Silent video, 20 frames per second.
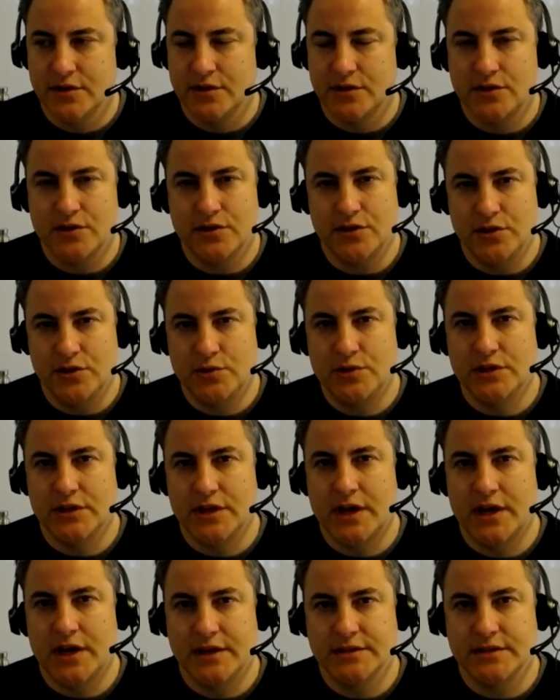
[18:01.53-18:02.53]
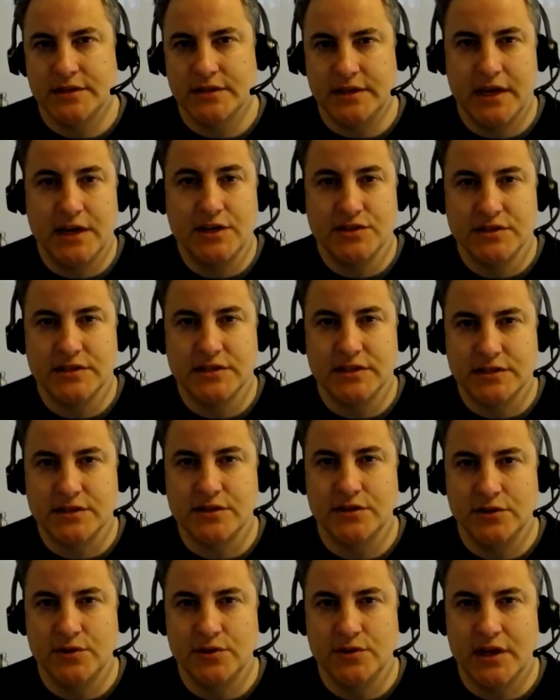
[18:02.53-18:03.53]
could utilize and the agencies
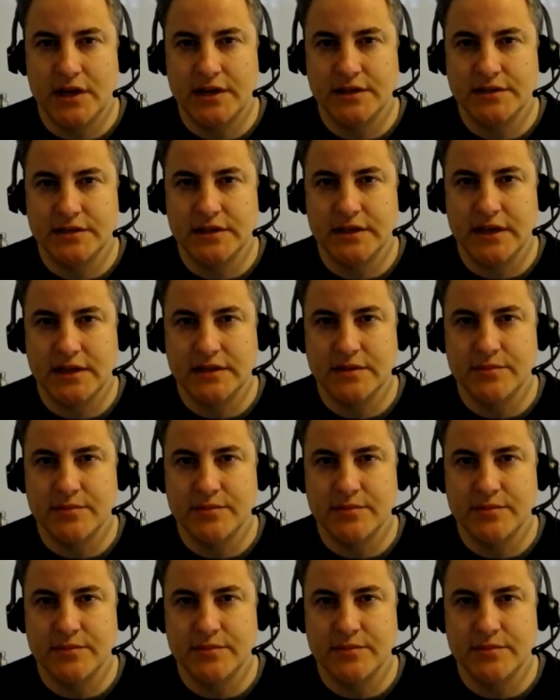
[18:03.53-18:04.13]
can utilize to get the